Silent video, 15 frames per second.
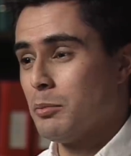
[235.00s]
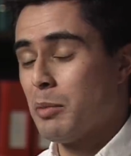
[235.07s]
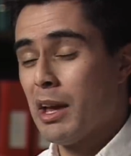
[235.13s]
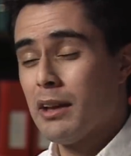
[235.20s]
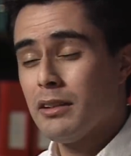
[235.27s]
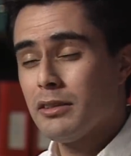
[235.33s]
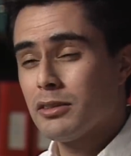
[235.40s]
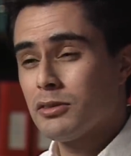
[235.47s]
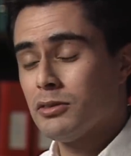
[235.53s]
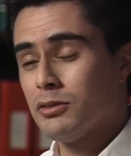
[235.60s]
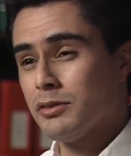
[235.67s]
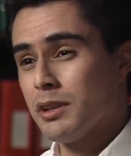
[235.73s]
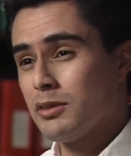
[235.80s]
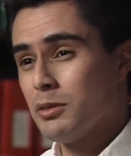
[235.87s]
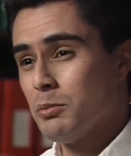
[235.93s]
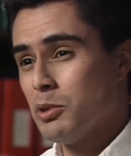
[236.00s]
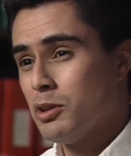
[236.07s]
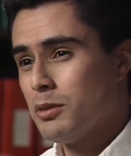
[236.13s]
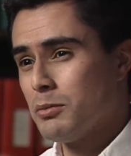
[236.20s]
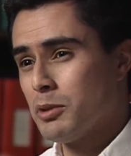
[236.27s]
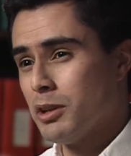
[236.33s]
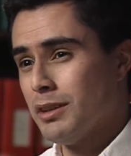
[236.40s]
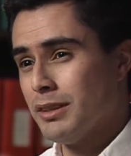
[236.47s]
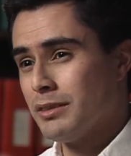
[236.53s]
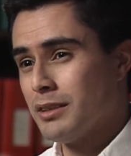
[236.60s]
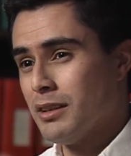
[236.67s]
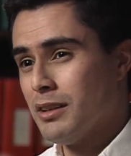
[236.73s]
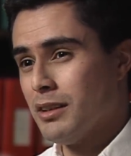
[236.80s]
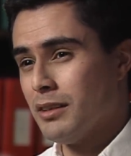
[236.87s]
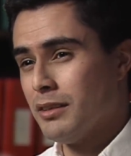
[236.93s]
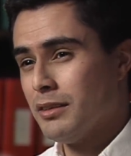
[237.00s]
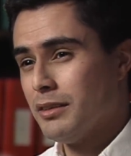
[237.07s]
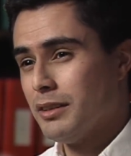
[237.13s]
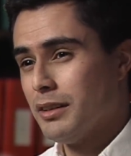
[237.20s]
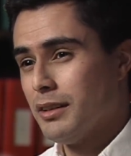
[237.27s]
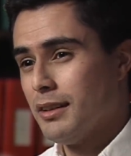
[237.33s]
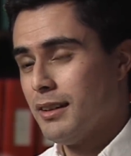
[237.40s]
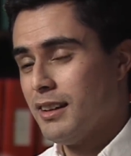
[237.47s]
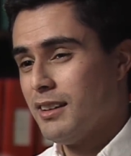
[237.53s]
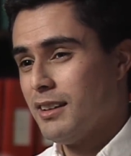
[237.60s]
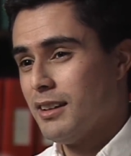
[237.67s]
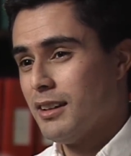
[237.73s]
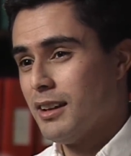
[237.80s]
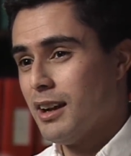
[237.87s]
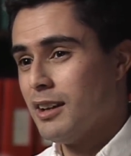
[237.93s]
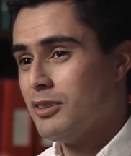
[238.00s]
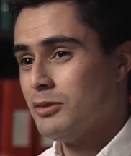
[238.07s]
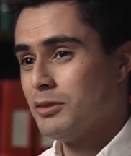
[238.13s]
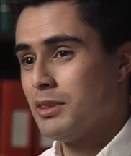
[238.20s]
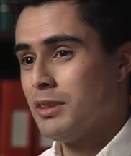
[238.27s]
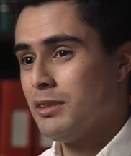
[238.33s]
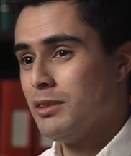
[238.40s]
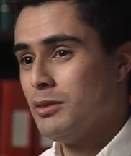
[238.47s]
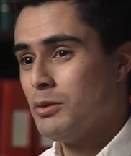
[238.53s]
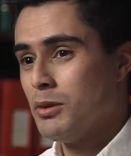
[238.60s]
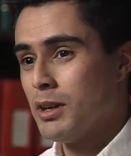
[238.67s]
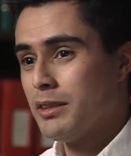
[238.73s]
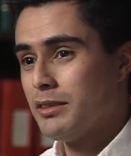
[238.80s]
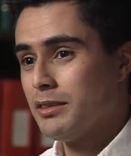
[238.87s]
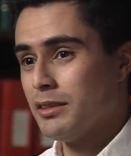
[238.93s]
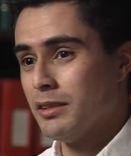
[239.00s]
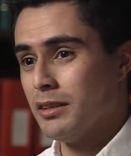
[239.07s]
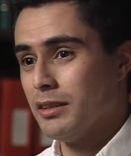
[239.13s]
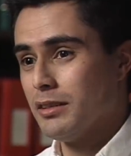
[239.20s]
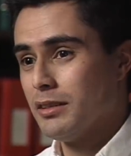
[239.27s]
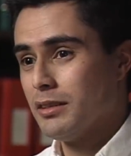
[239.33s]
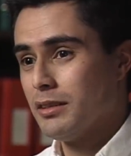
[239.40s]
pedestal that you put a priest on, I don't think you question it.